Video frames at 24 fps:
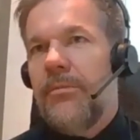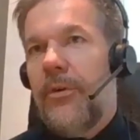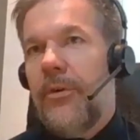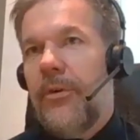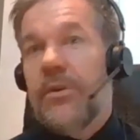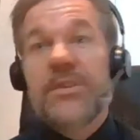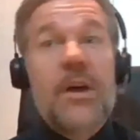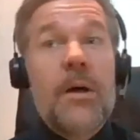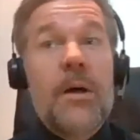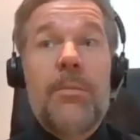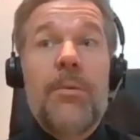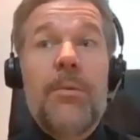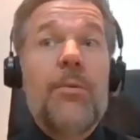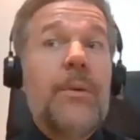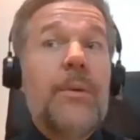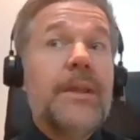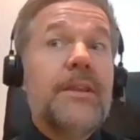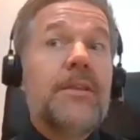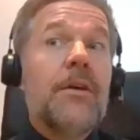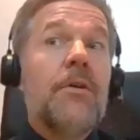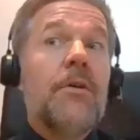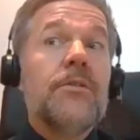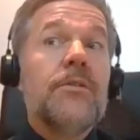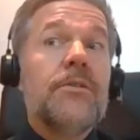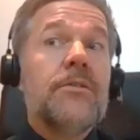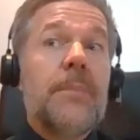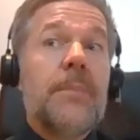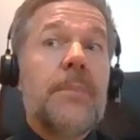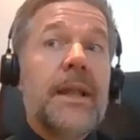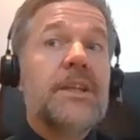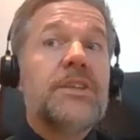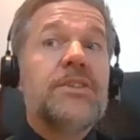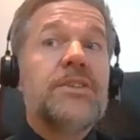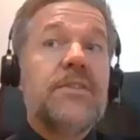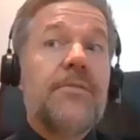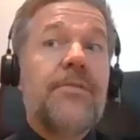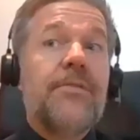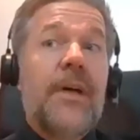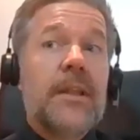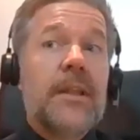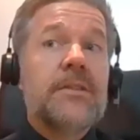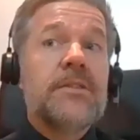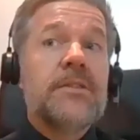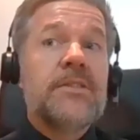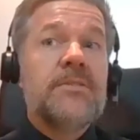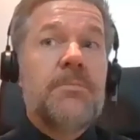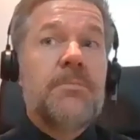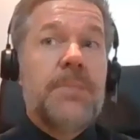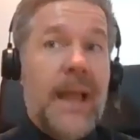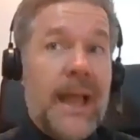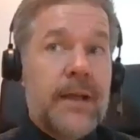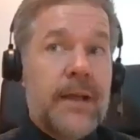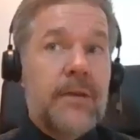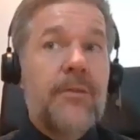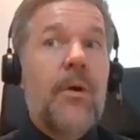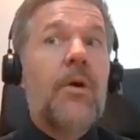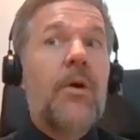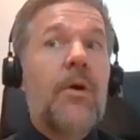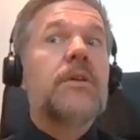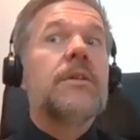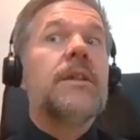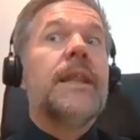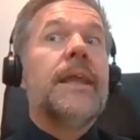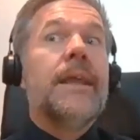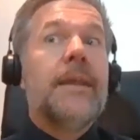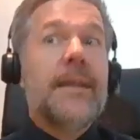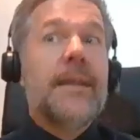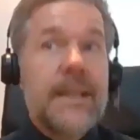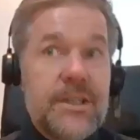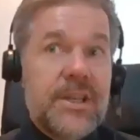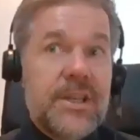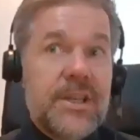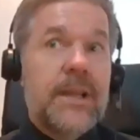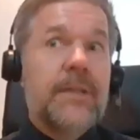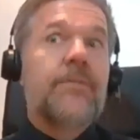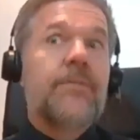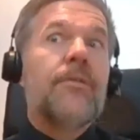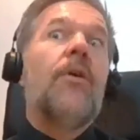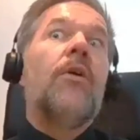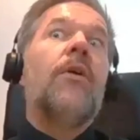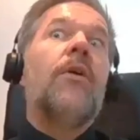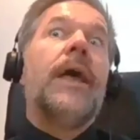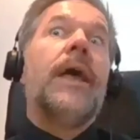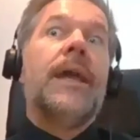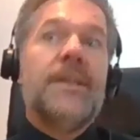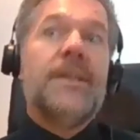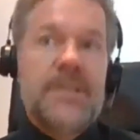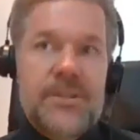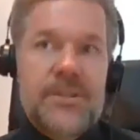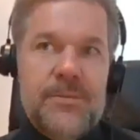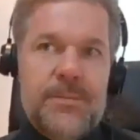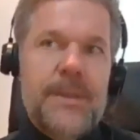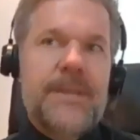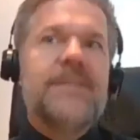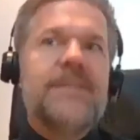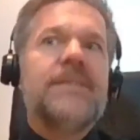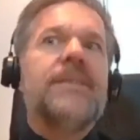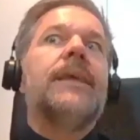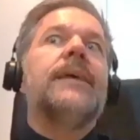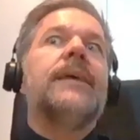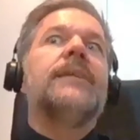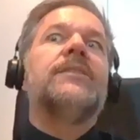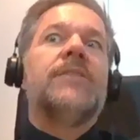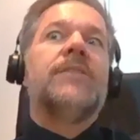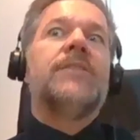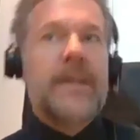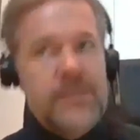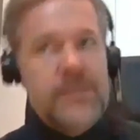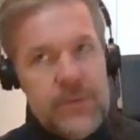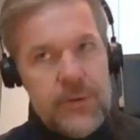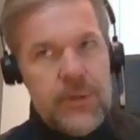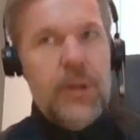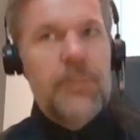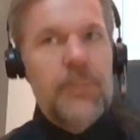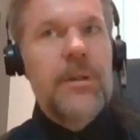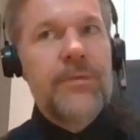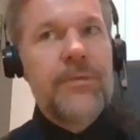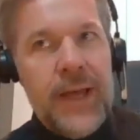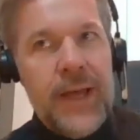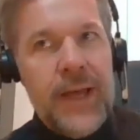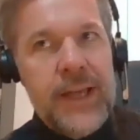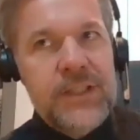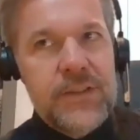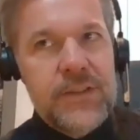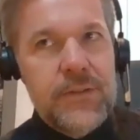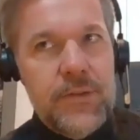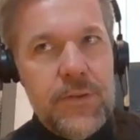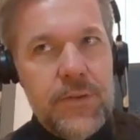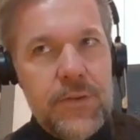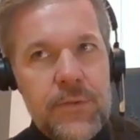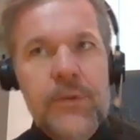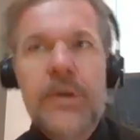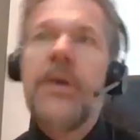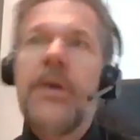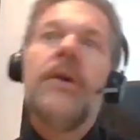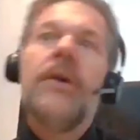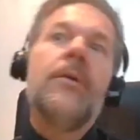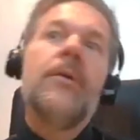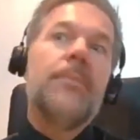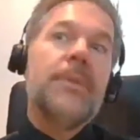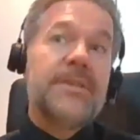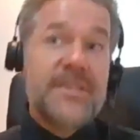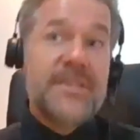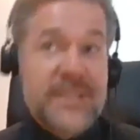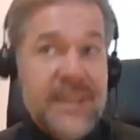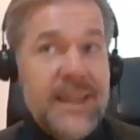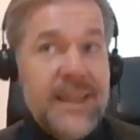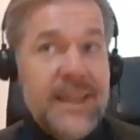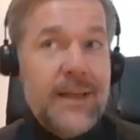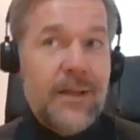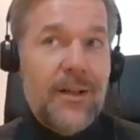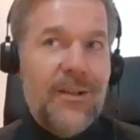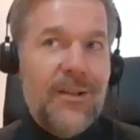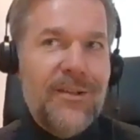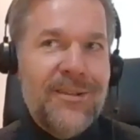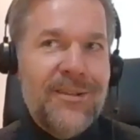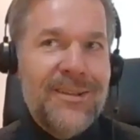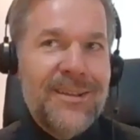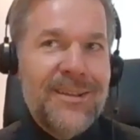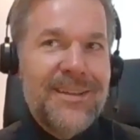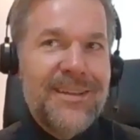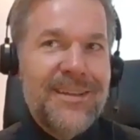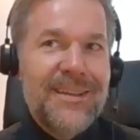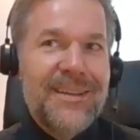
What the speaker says: For example, we don't manage the funds. BlackRock, Legal in General, HSBC, and State Street Global Advisor do. But still,